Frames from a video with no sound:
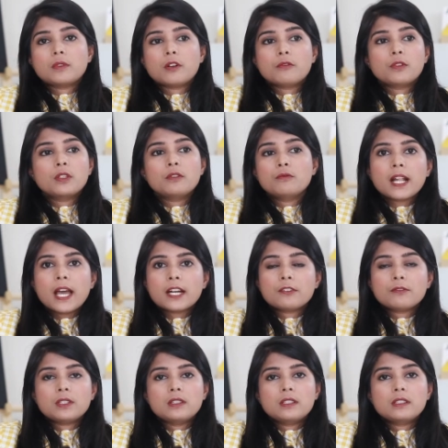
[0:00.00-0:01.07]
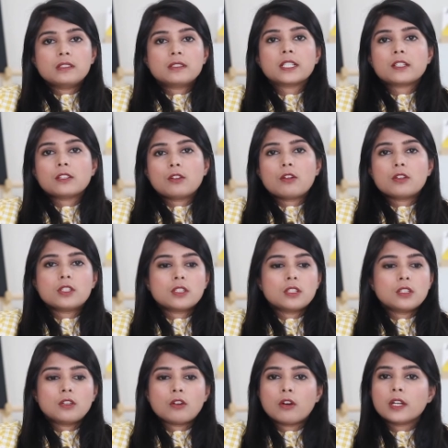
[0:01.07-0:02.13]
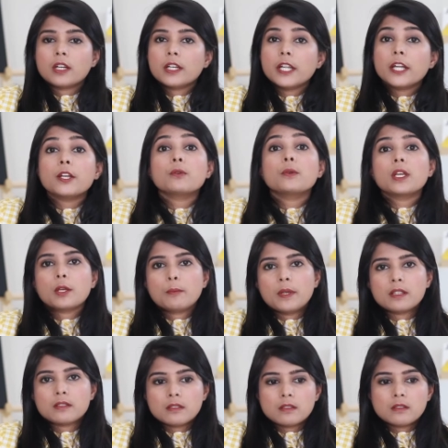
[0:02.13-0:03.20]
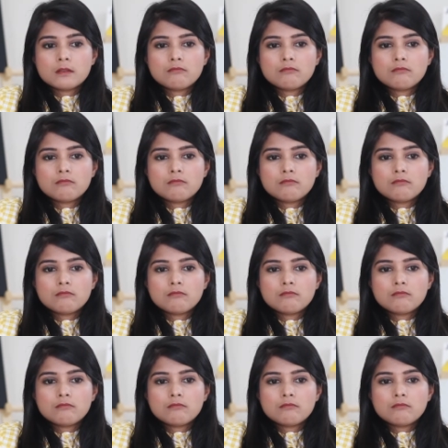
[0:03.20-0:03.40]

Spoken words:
We interact with these technology on a day-to-day basis.